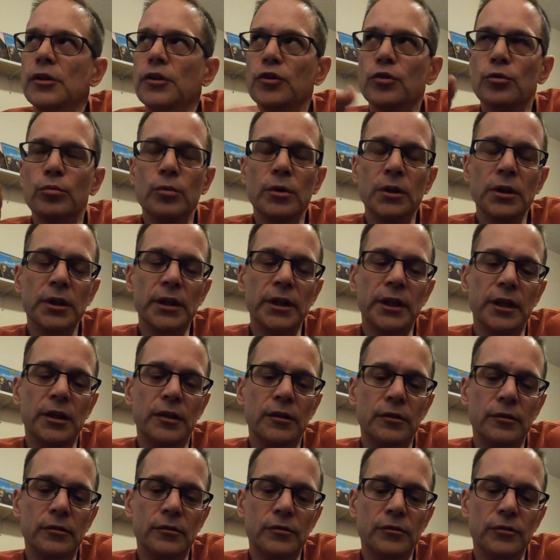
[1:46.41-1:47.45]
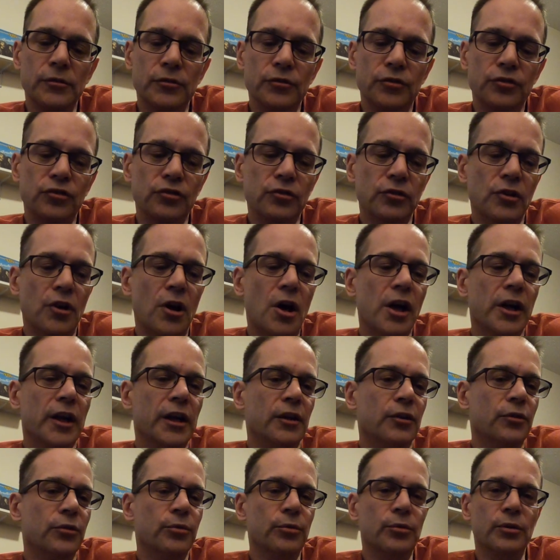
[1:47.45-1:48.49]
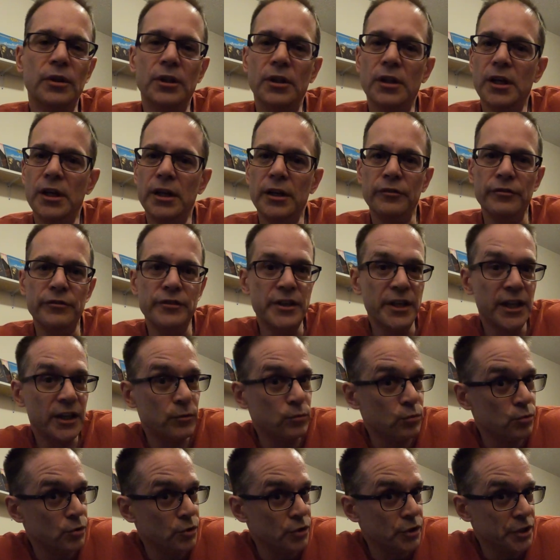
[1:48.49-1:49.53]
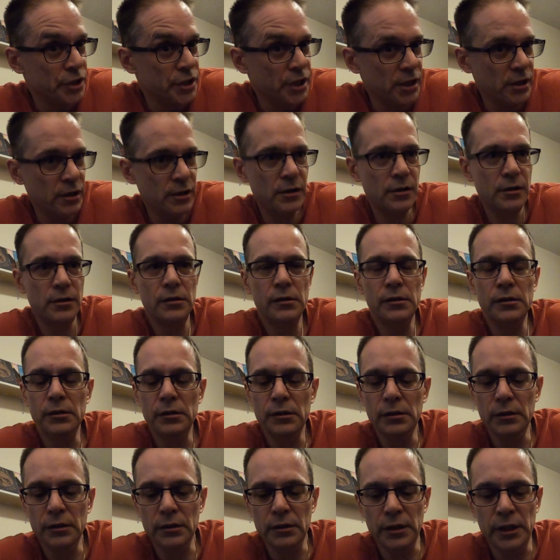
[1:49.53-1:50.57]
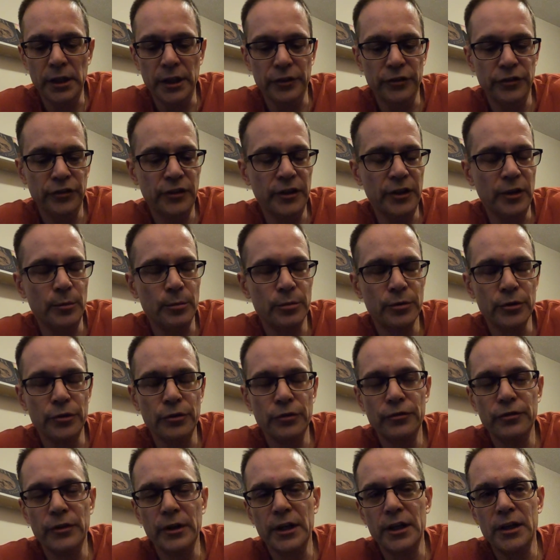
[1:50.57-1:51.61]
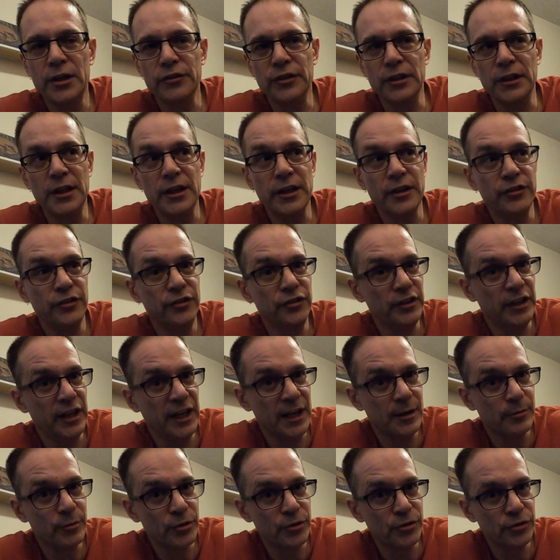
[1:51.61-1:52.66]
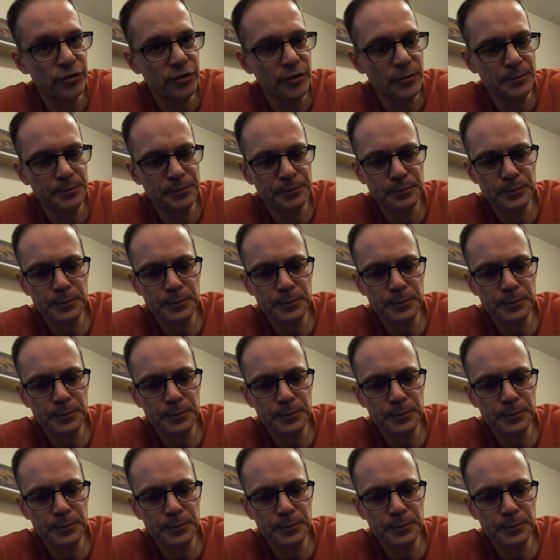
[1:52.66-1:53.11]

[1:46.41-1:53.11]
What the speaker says: You're really slogging through a lot of dead wood, a lot of stale profiles, a lot of scammers.